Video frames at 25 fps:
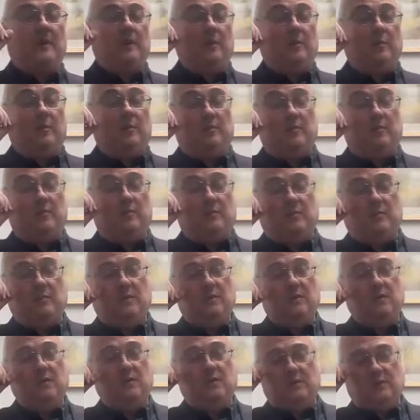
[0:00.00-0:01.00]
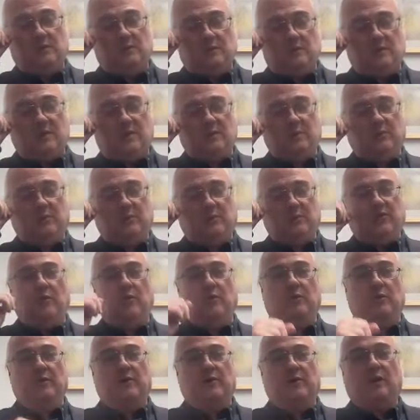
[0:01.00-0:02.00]
album. It was
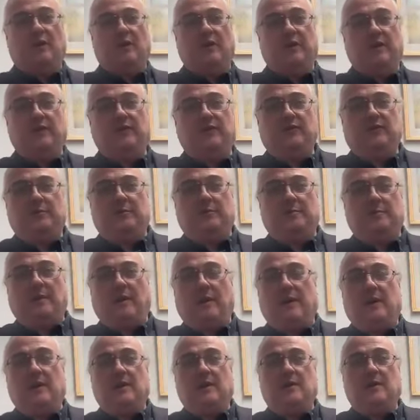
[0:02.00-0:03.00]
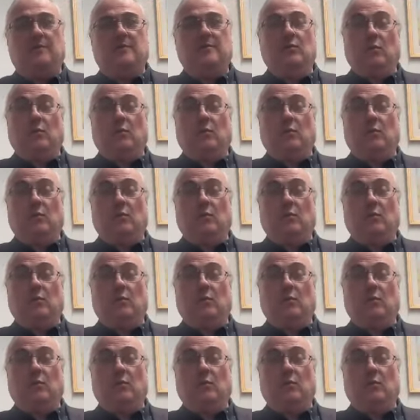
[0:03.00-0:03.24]
organized by